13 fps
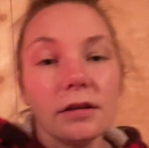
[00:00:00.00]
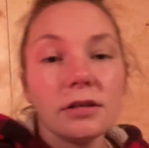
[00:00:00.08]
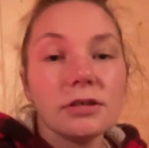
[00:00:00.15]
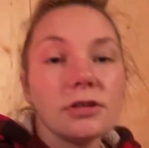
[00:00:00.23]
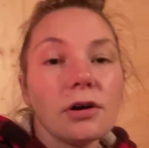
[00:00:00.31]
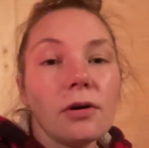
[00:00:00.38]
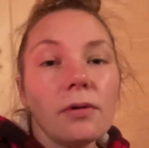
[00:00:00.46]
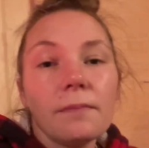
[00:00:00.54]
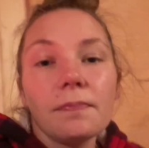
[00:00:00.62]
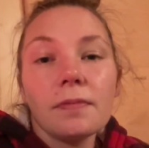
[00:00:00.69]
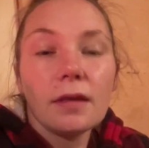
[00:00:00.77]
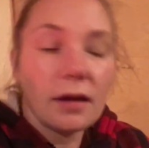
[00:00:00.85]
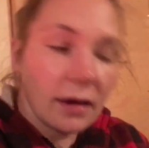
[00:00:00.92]
So
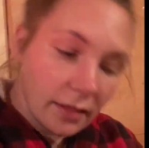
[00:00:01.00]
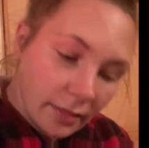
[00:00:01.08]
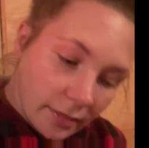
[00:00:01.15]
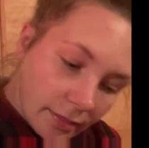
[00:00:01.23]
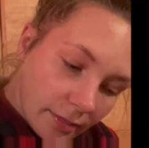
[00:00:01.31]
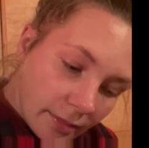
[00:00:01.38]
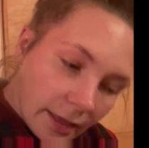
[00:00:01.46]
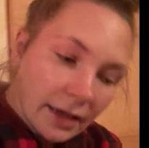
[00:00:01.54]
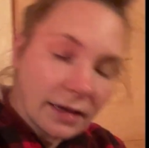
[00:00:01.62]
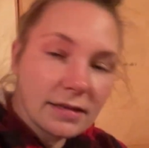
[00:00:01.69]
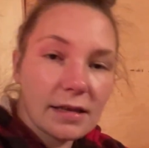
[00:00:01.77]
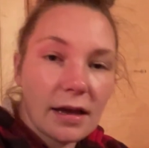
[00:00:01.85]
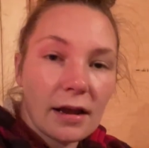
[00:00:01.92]
like I
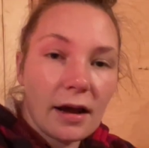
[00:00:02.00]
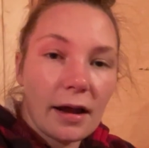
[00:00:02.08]
said,